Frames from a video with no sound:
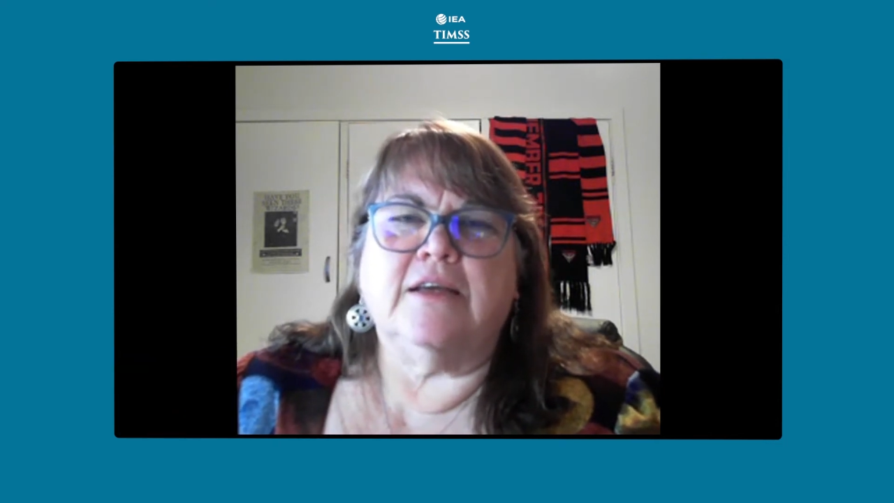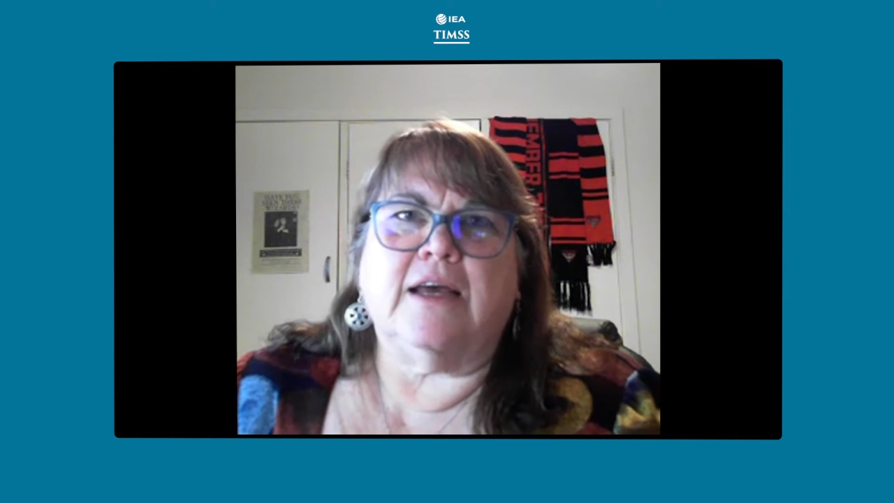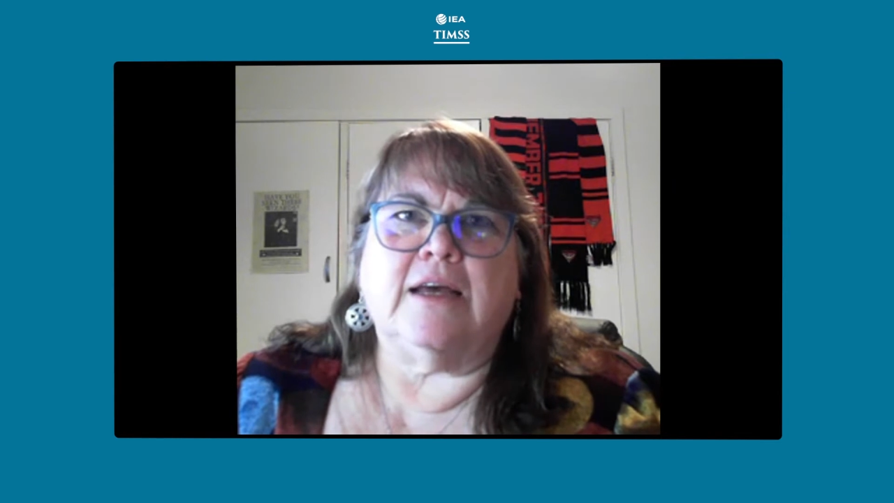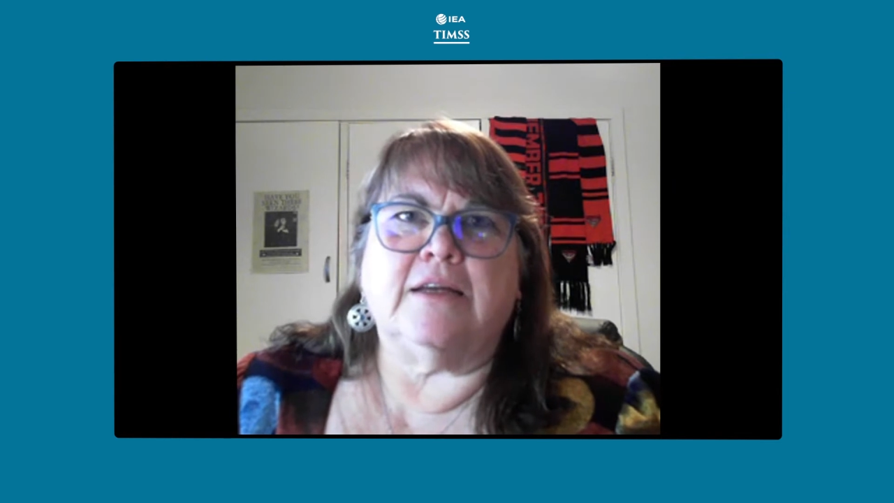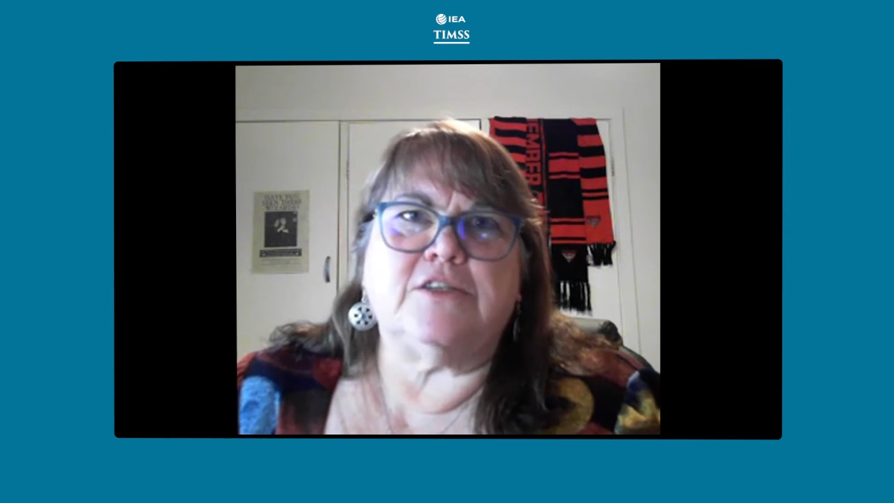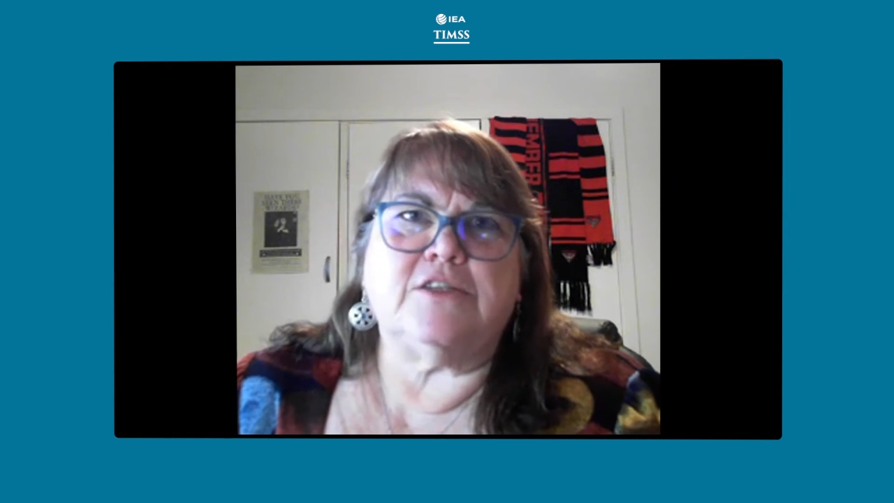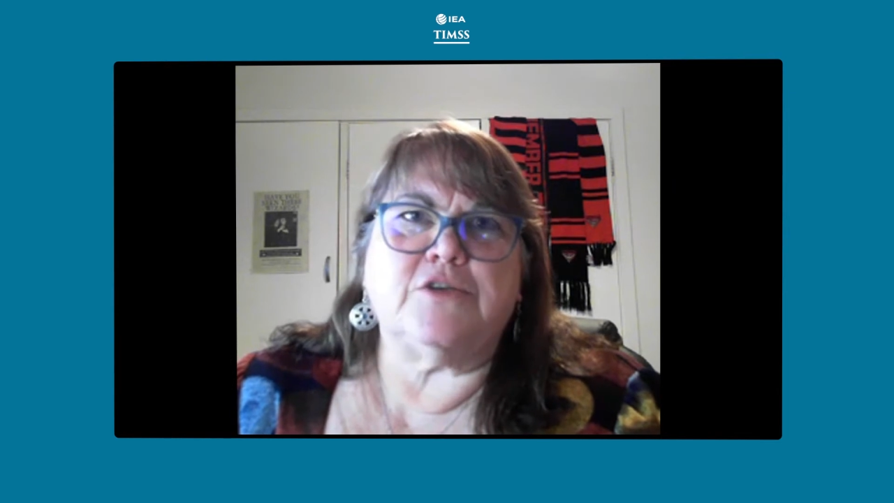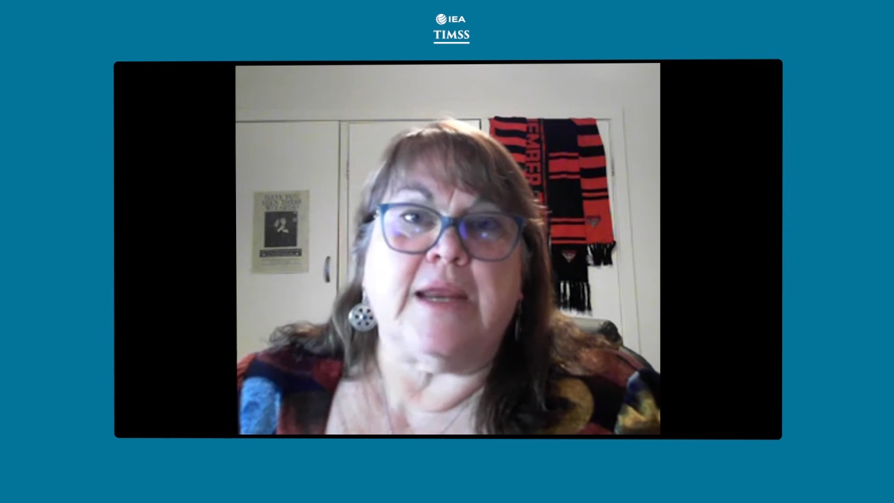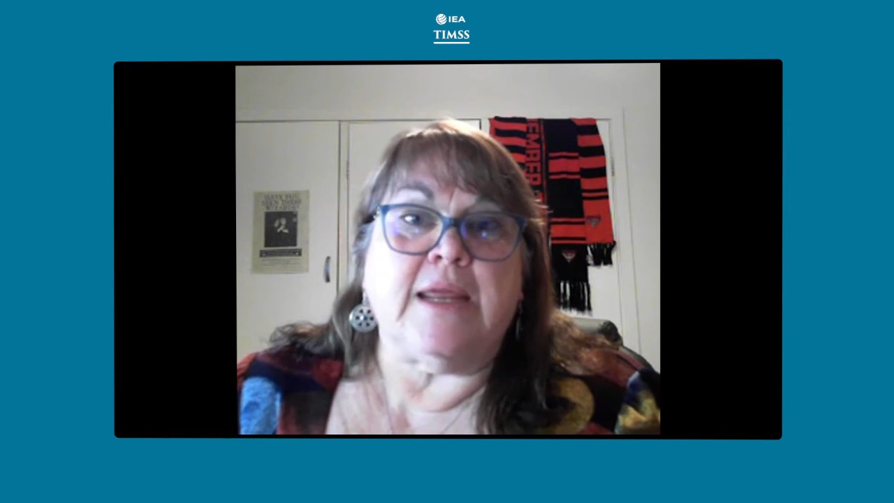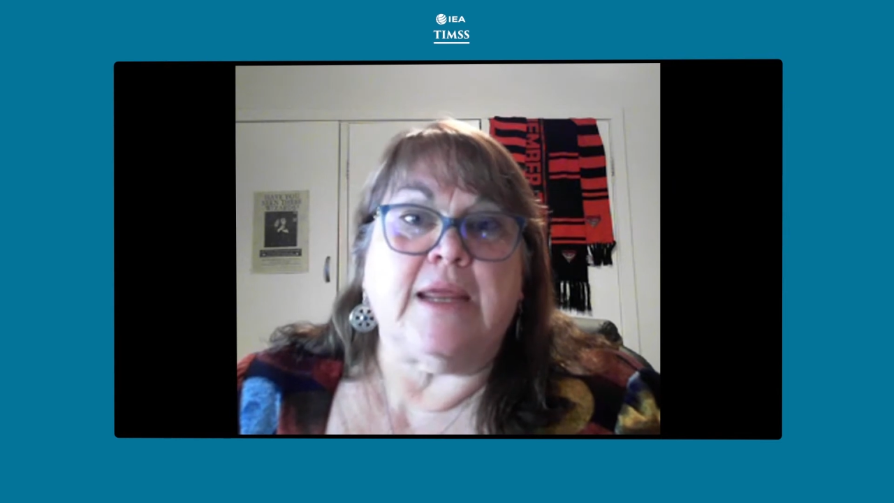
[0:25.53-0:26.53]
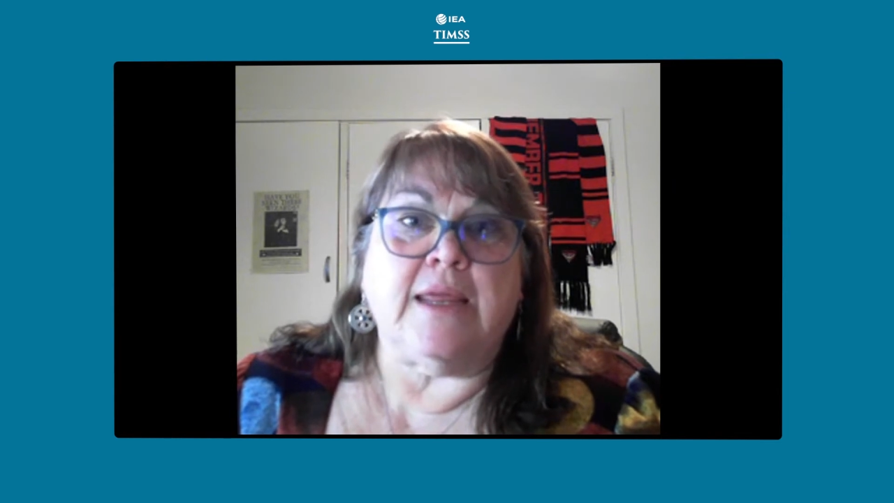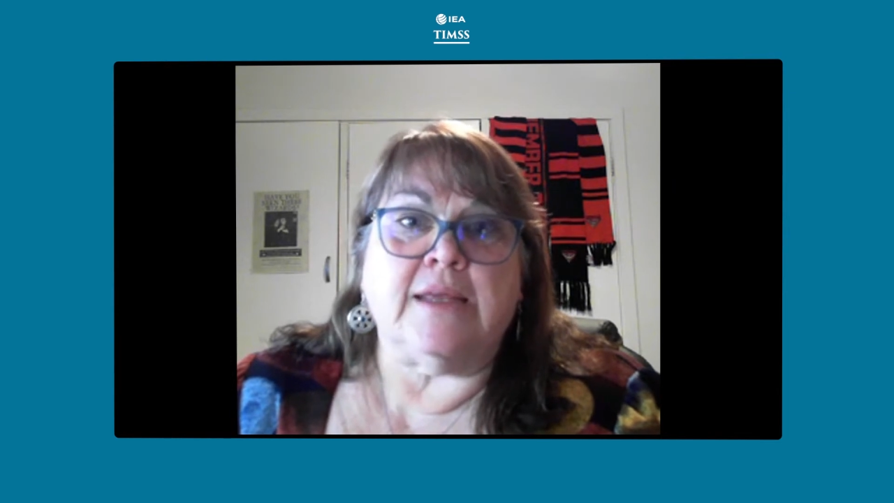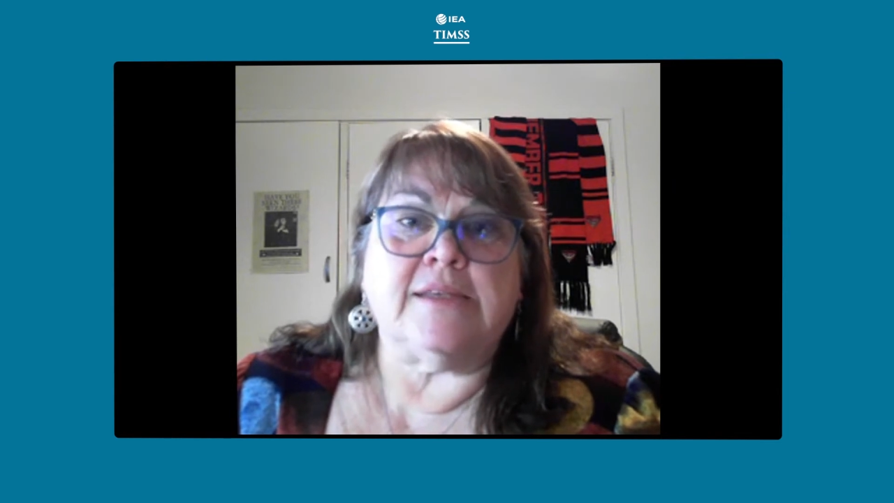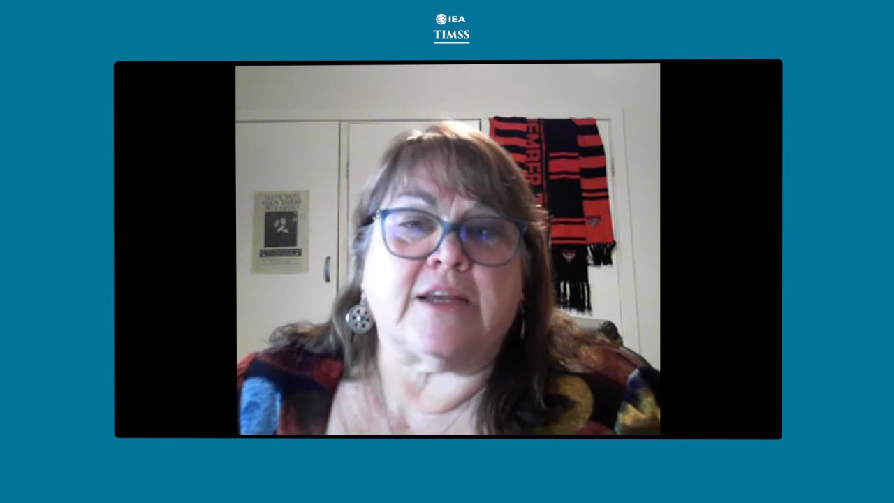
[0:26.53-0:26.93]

uh, 20 years